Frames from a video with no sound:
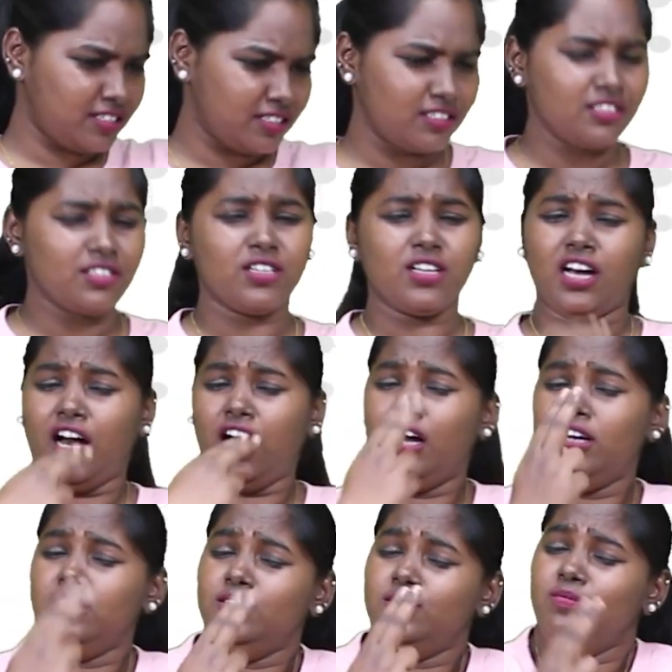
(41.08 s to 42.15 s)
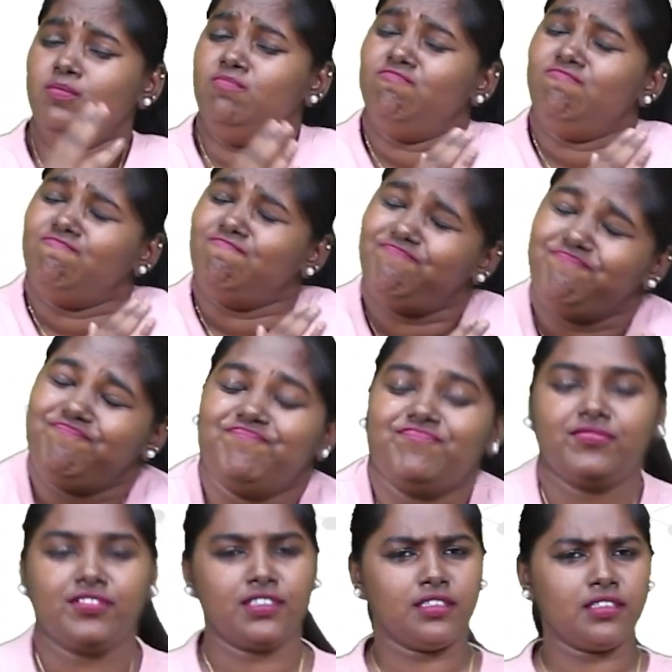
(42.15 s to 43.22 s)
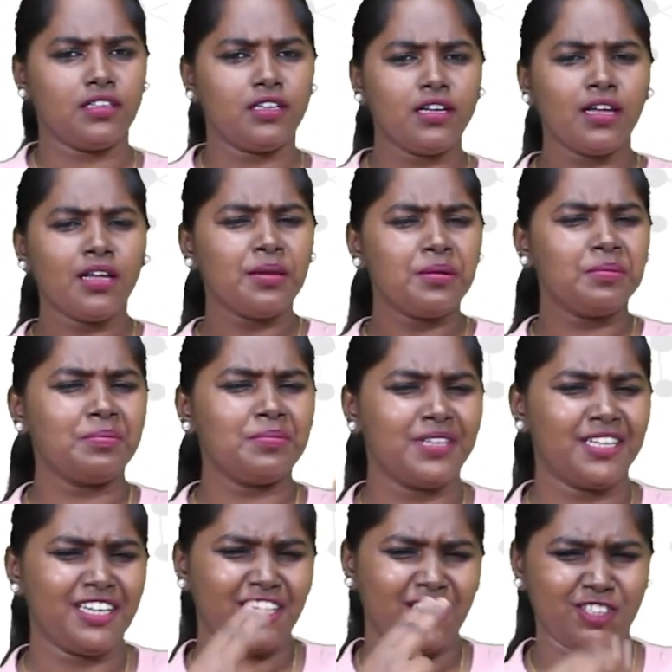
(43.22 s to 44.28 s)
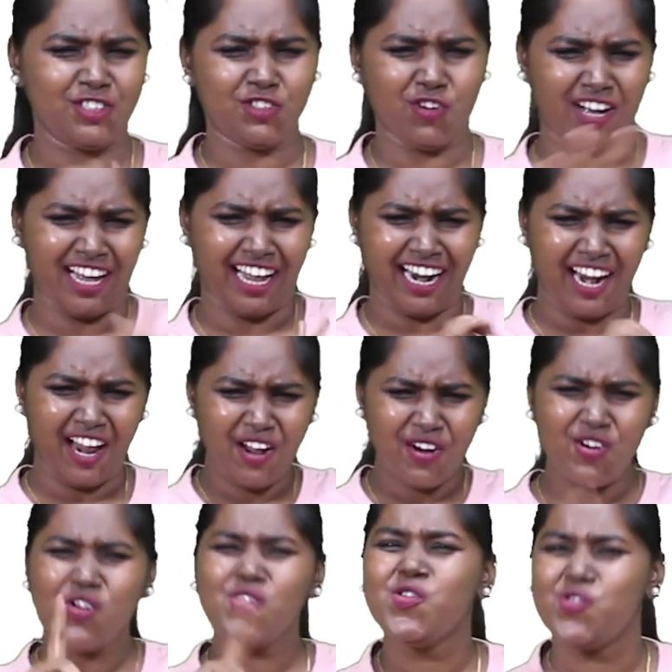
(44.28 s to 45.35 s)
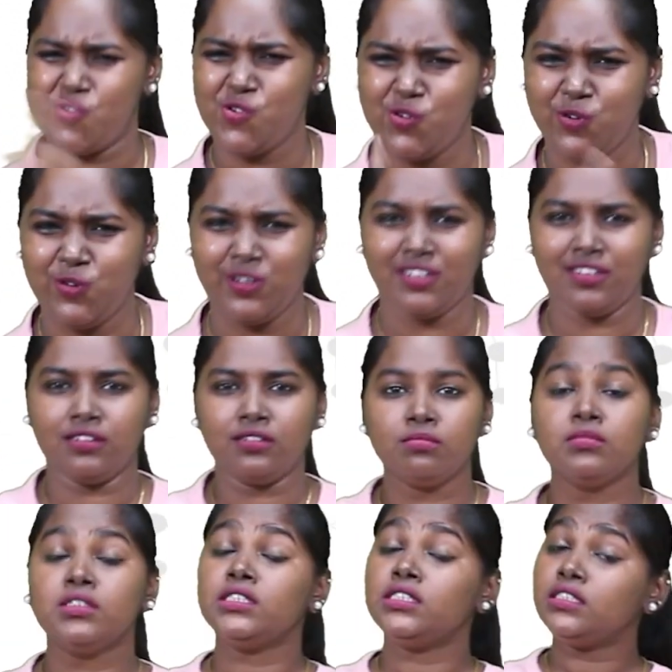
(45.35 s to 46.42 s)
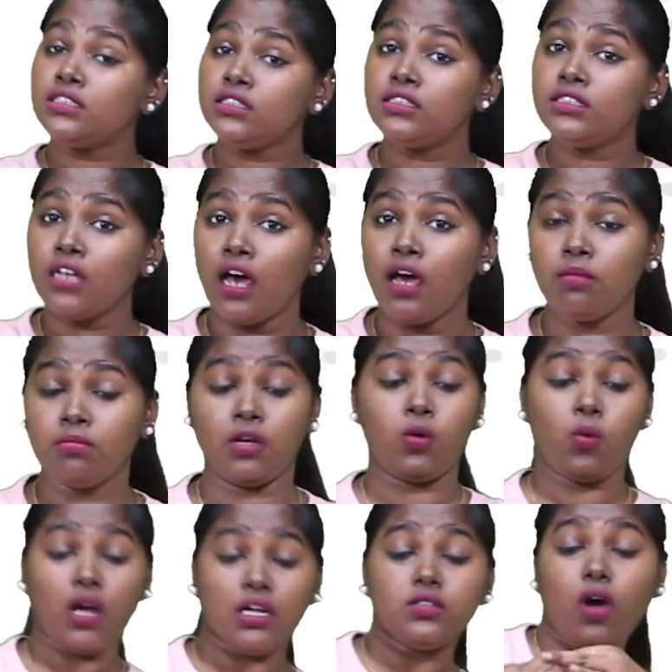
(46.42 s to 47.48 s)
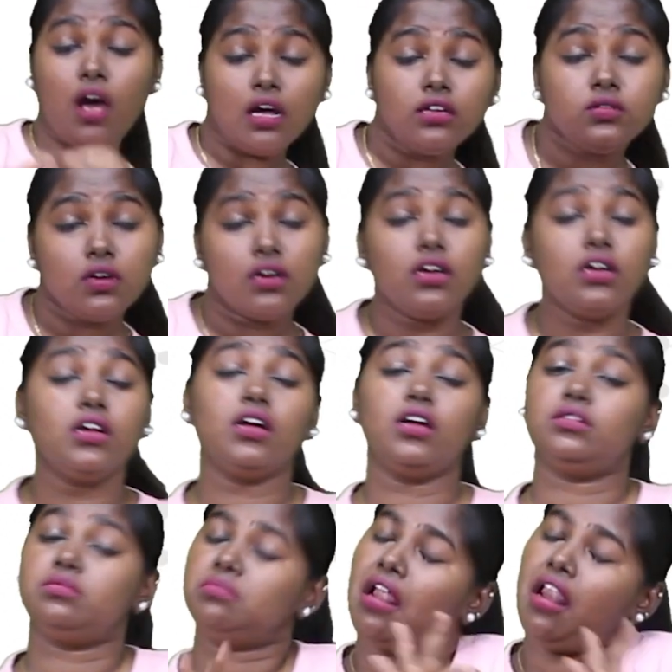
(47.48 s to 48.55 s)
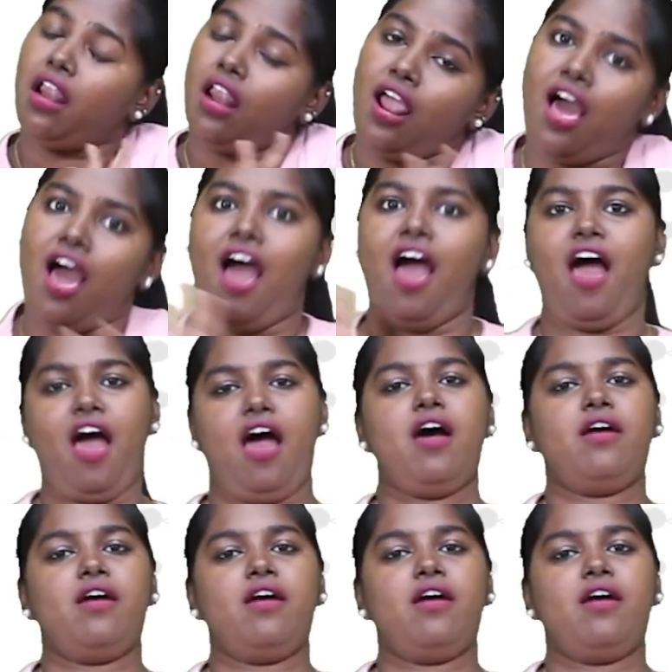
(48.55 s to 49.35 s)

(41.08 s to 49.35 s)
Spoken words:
Utsuka and Jigyasa love eating chocolates. I mean, who doesn't? And they also love asking questions.